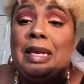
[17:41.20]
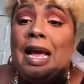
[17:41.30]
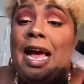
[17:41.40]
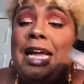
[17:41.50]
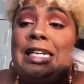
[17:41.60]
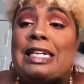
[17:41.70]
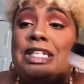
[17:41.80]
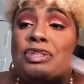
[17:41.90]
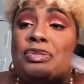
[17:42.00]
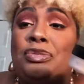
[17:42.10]
I
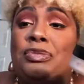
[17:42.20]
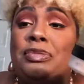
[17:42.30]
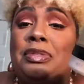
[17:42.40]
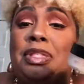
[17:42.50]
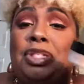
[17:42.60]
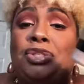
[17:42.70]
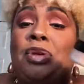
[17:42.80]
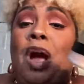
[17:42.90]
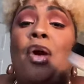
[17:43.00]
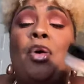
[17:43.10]
need you.
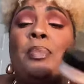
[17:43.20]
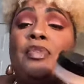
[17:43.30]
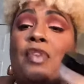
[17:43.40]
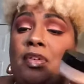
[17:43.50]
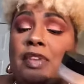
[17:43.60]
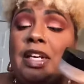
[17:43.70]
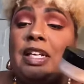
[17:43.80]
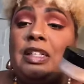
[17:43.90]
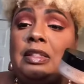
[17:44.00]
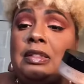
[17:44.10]
I hope you've
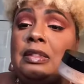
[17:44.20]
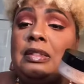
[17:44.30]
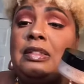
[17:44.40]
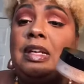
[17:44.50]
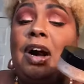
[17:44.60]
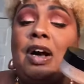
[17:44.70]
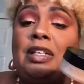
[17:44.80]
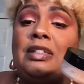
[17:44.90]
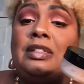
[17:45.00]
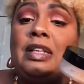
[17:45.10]
already
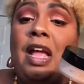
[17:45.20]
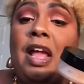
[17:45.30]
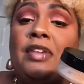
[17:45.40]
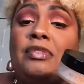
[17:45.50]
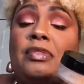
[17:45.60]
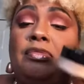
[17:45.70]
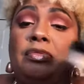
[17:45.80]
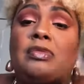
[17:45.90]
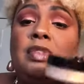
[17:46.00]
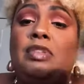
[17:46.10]
gone and
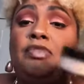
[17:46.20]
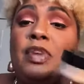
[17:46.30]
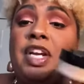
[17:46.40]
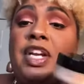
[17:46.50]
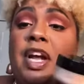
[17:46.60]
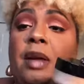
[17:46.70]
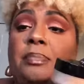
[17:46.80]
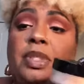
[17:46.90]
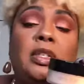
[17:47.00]
re-upped